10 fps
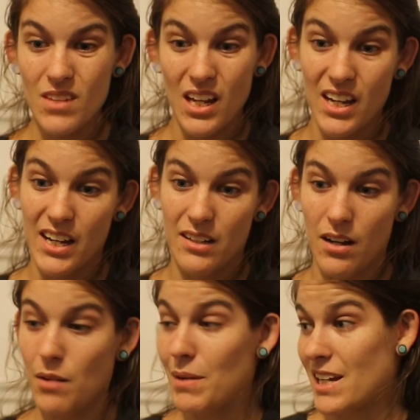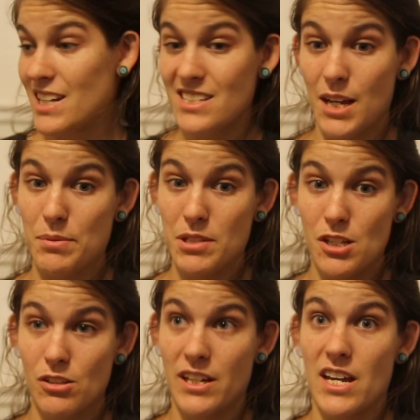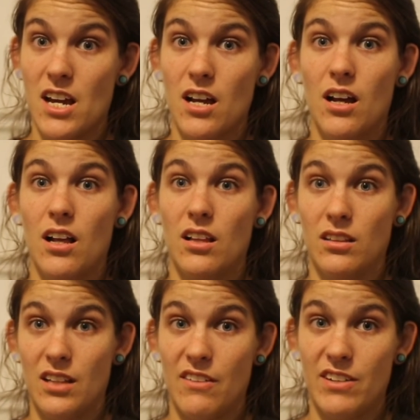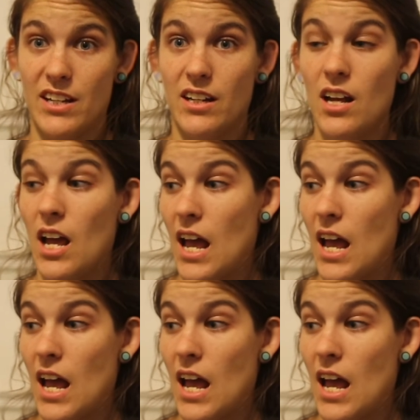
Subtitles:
And my kids absolutely love it.